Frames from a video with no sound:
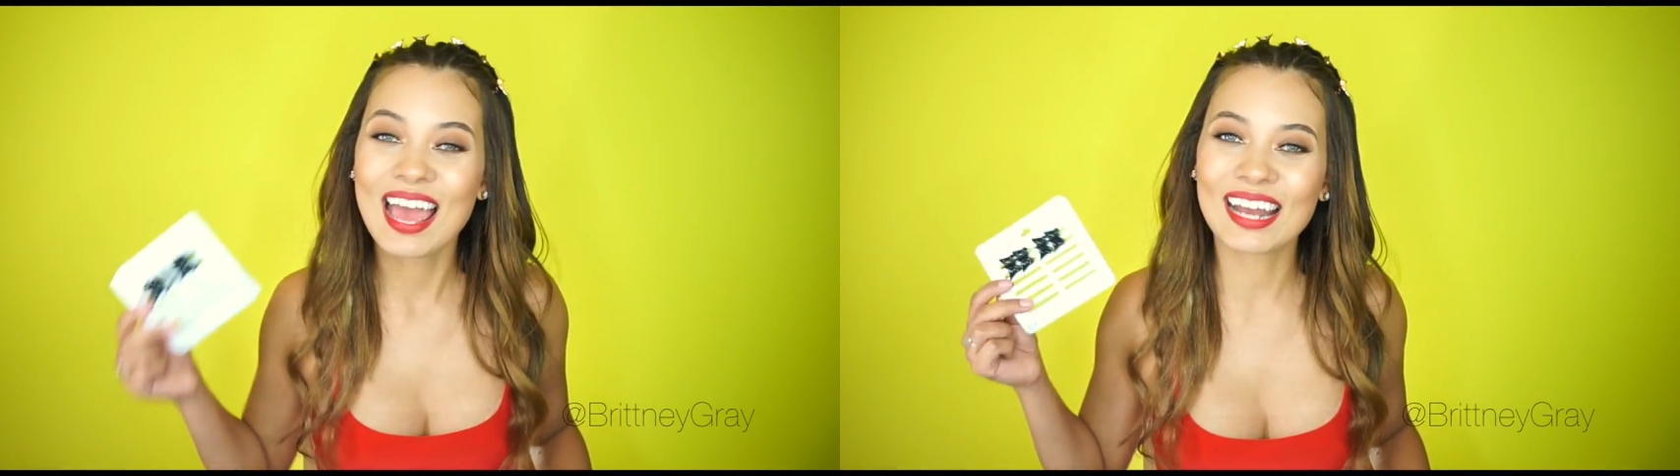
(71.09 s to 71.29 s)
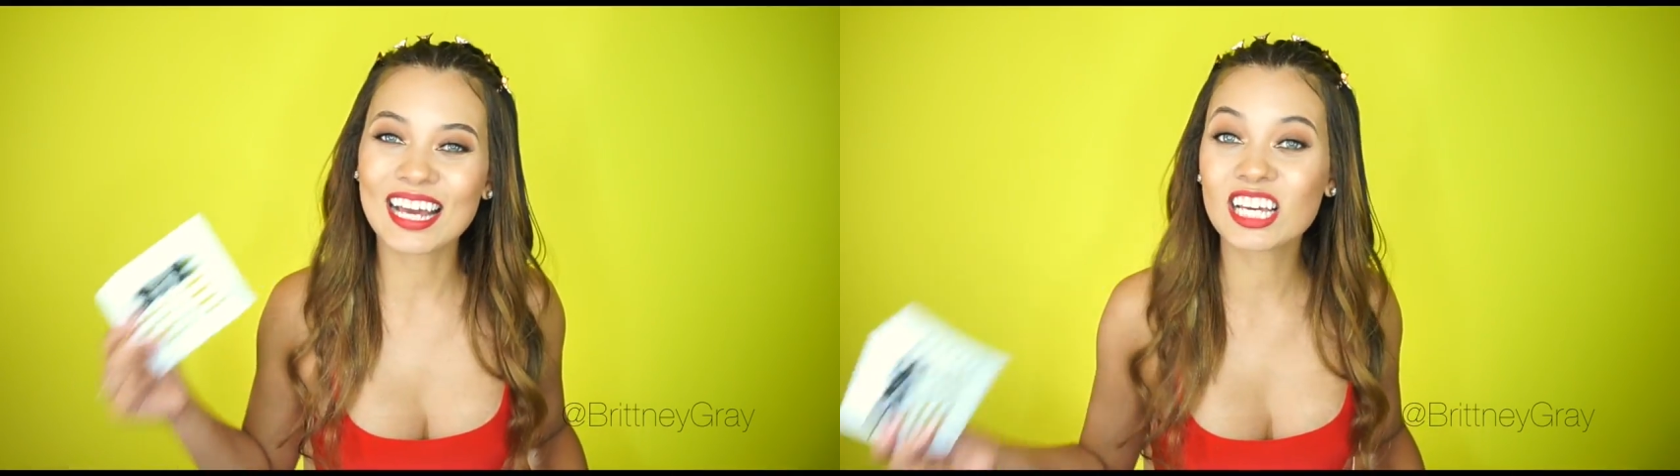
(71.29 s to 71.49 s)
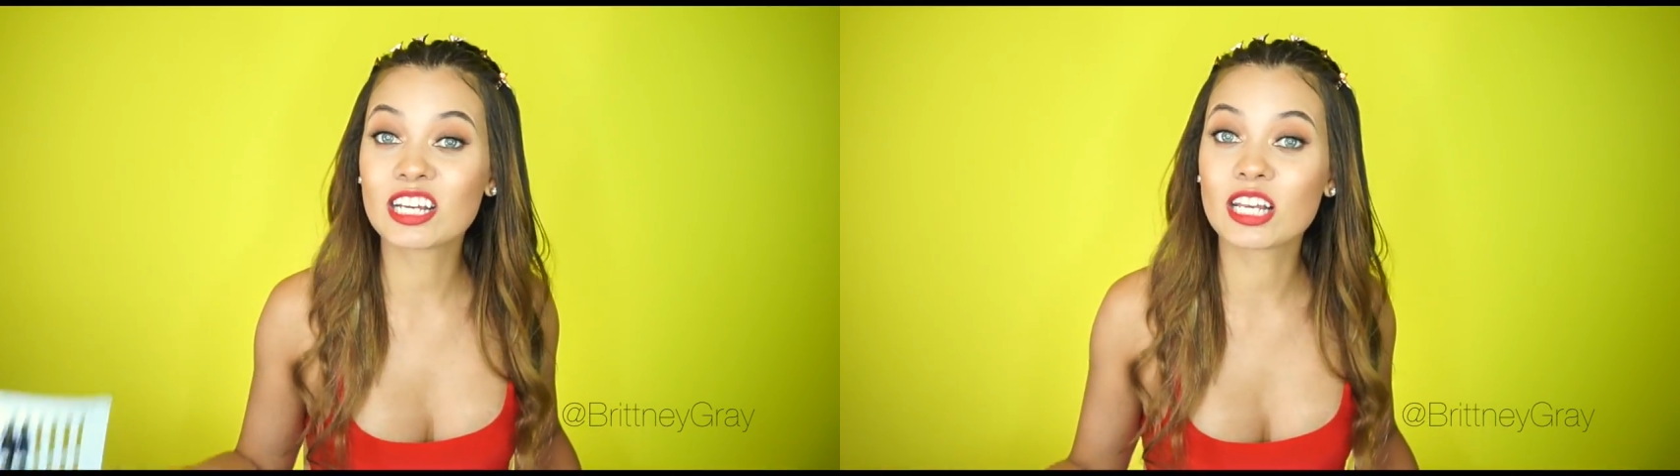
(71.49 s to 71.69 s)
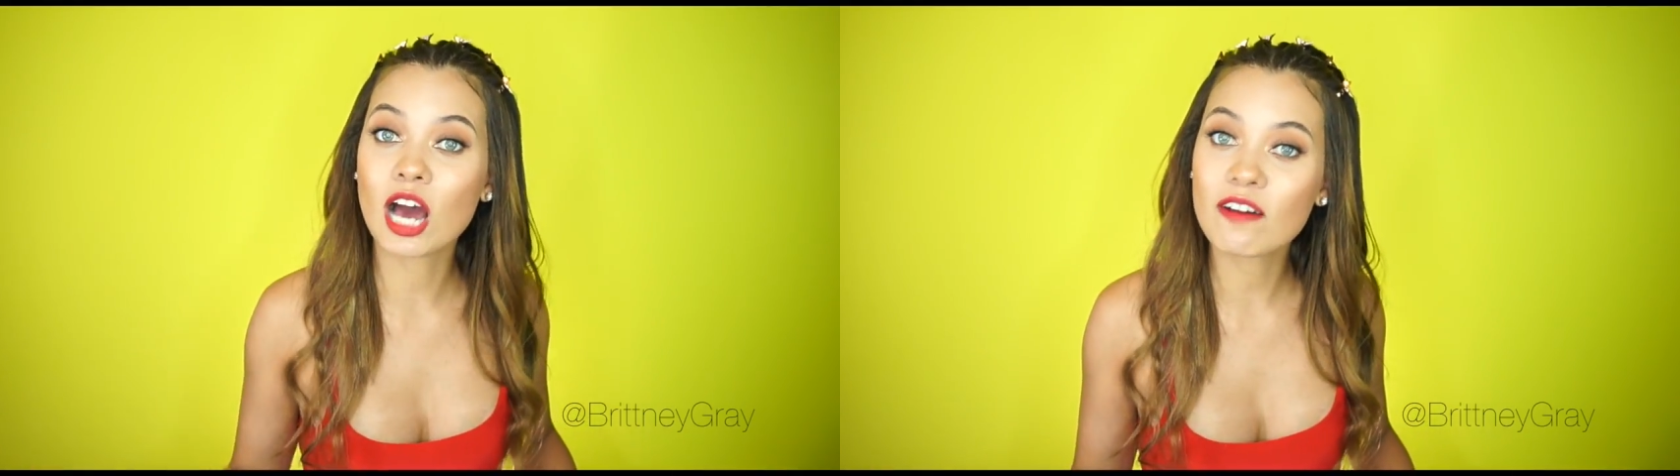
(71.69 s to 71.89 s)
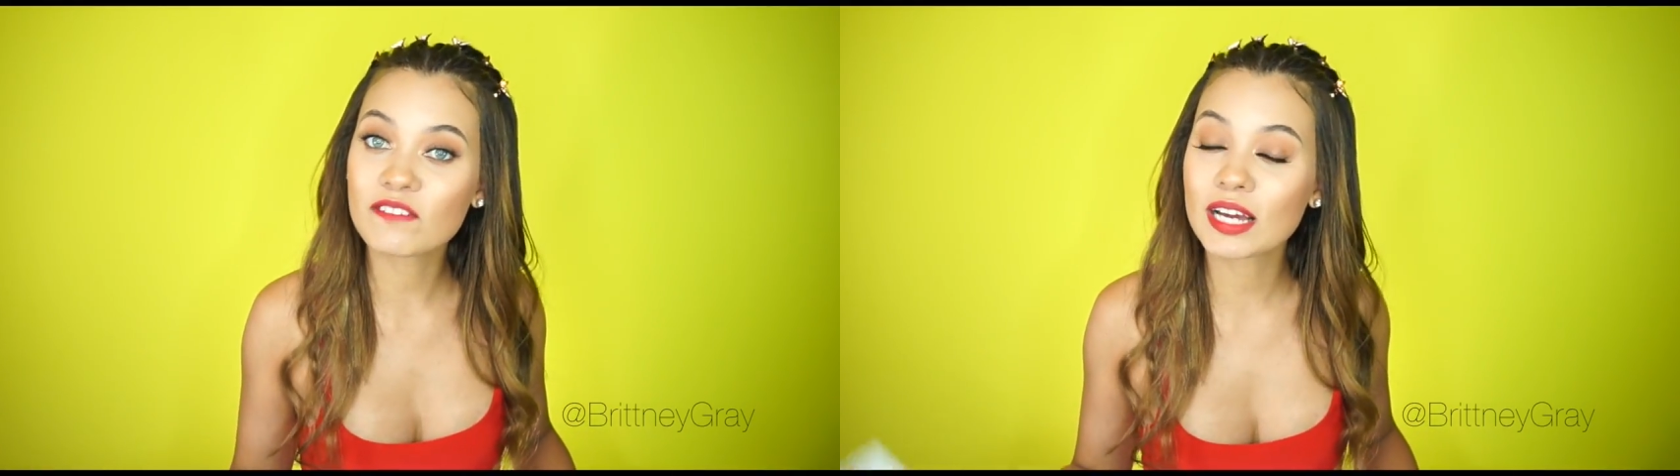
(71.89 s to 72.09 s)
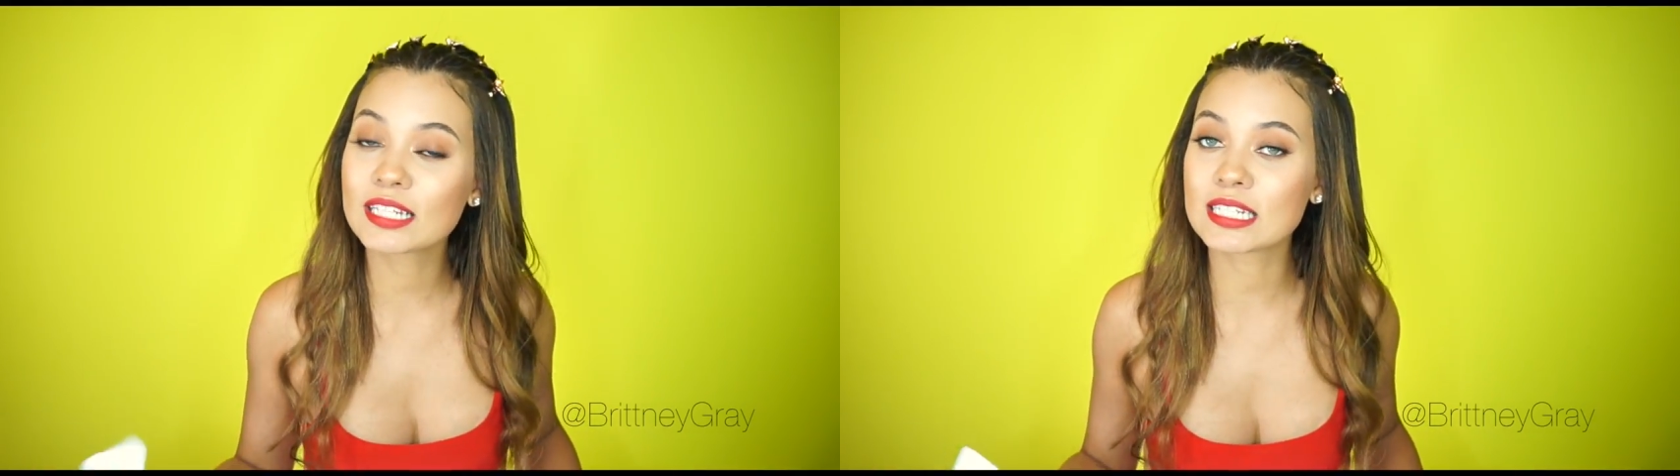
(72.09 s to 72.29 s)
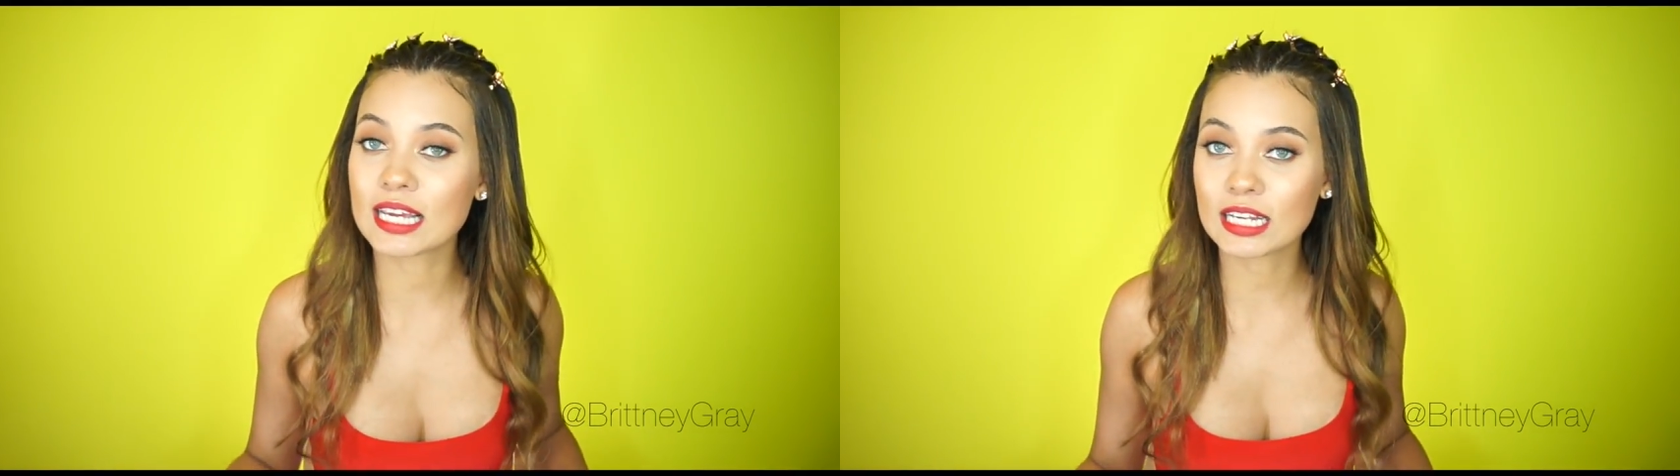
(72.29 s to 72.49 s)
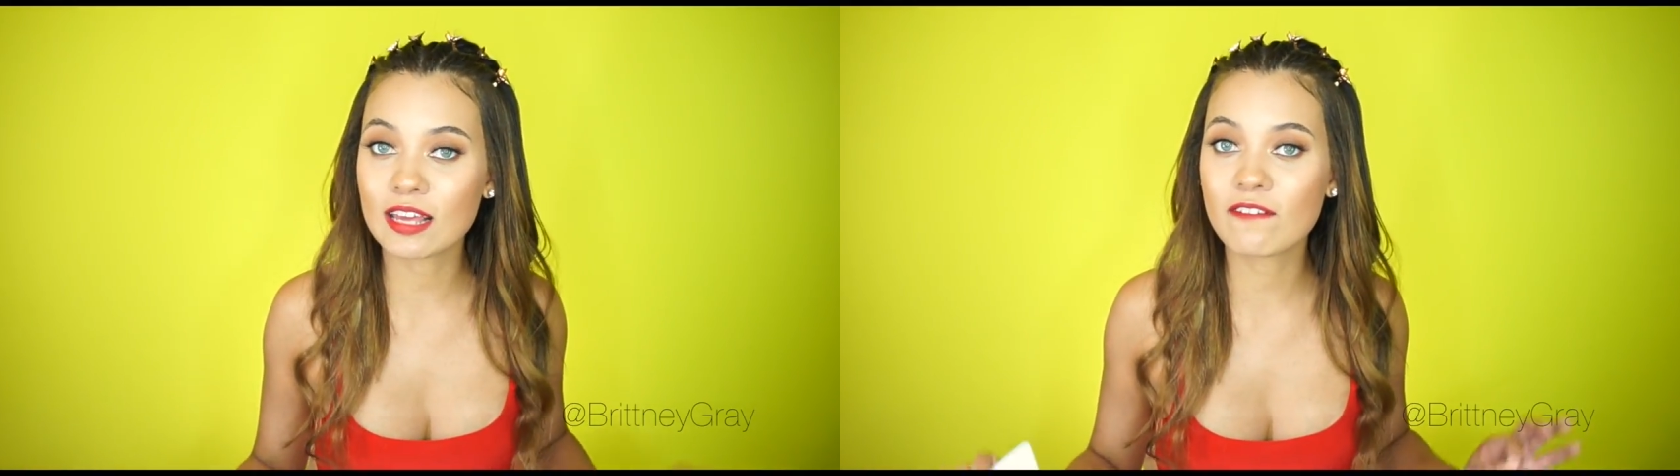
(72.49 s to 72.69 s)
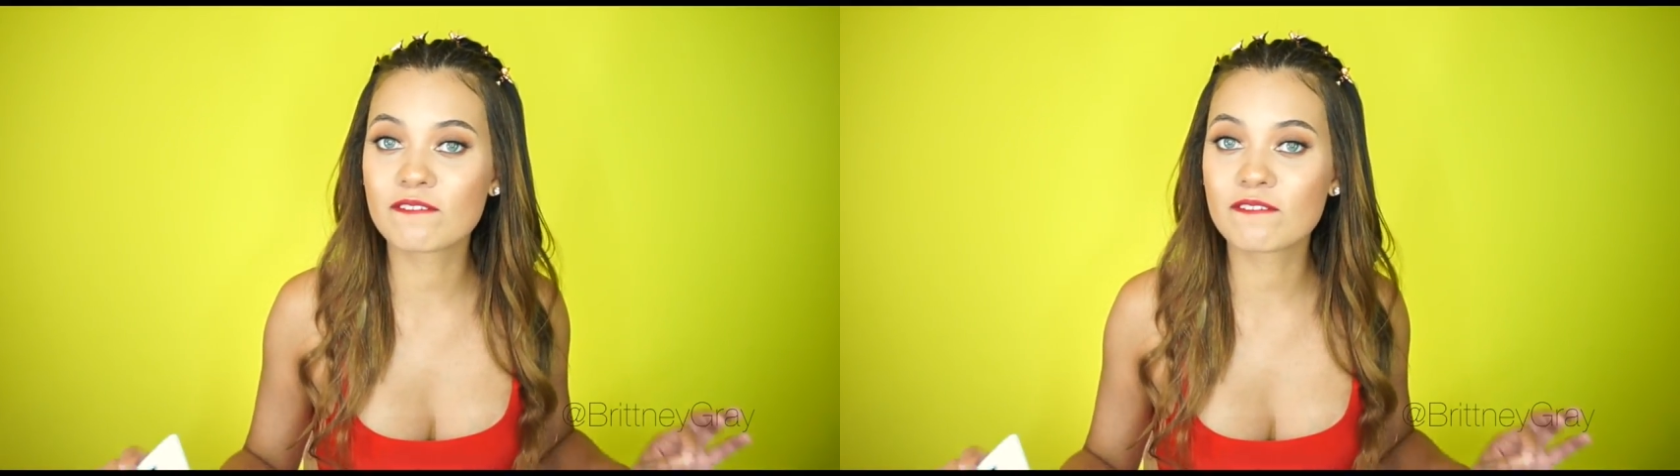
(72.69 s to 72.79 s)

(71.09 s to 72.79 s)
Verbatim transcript: And I could not find any